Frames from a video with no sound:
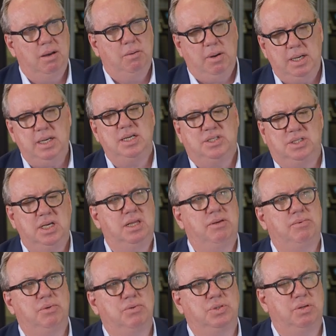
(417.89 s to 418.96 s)
where do you see the
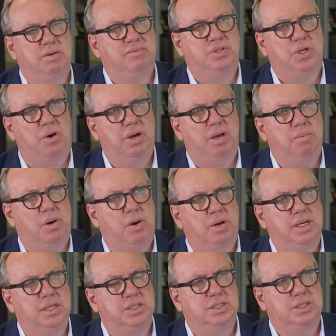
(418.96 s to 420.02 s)
real sort of target
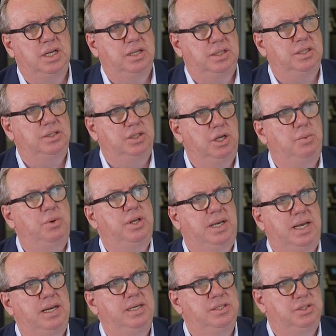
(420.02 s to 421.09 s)
markets that you want to
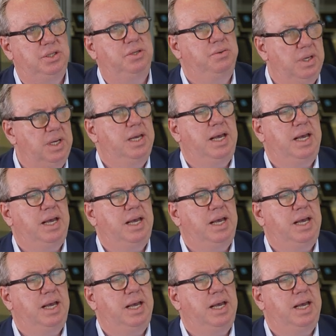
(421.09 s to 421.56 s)
get into